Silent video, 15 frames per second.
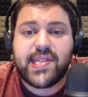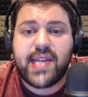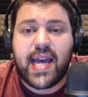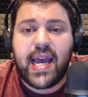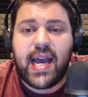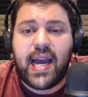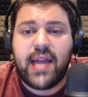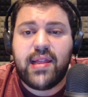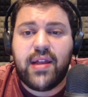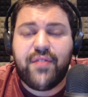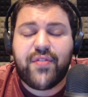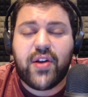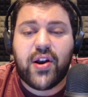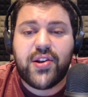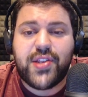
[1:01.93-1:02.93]
I
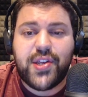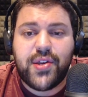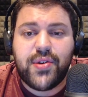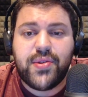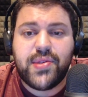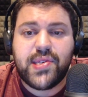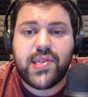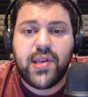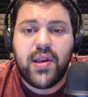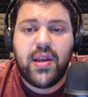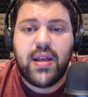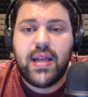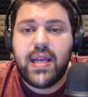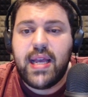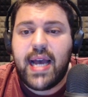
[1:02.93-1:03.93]
love cartoons.
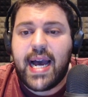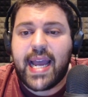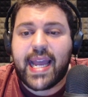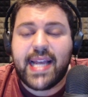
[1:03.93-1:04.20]
I